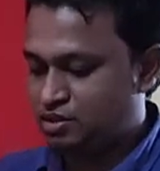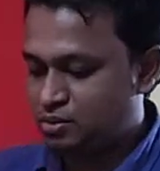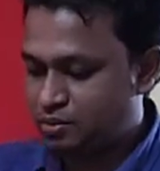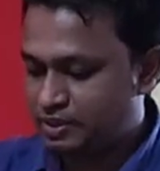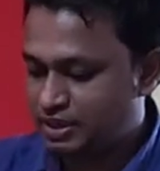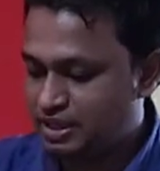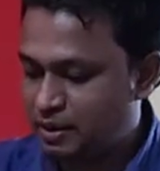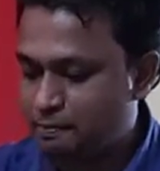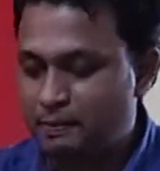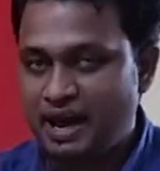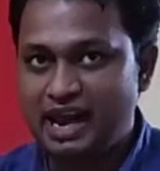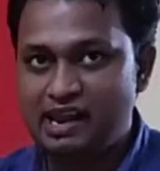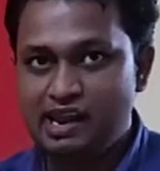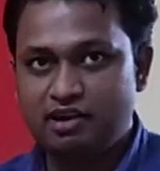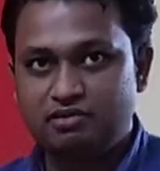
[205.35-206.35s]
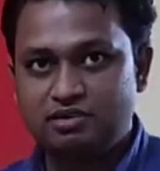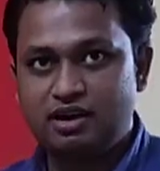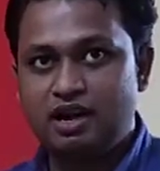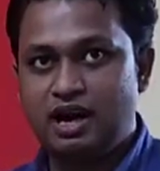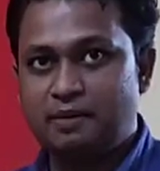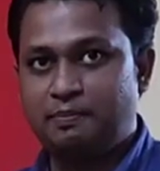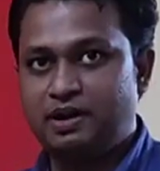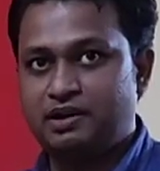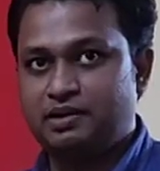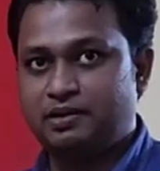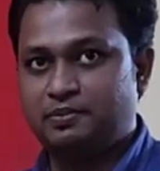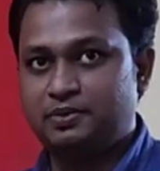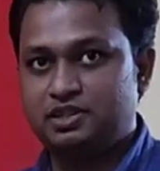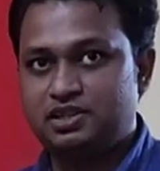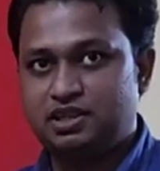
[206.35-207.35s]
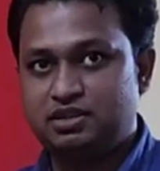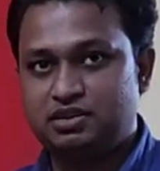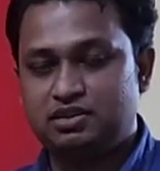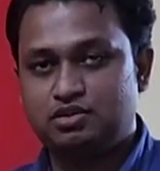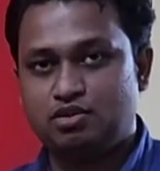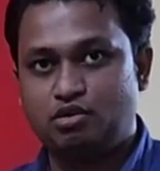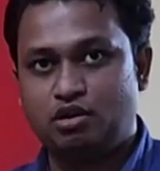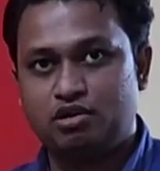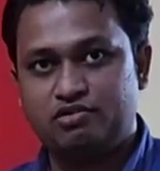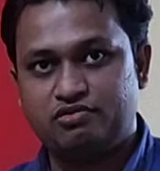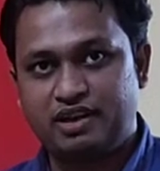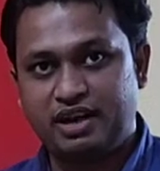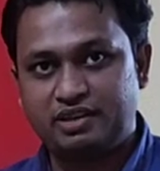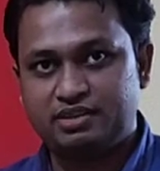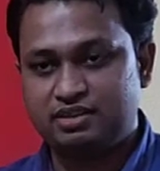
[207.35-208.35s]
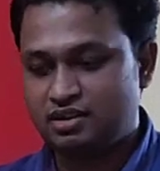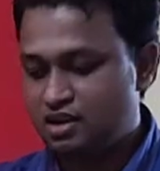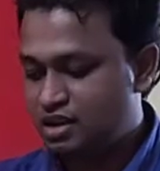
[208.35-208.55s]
Where the bilateral upper trapezius it contracts,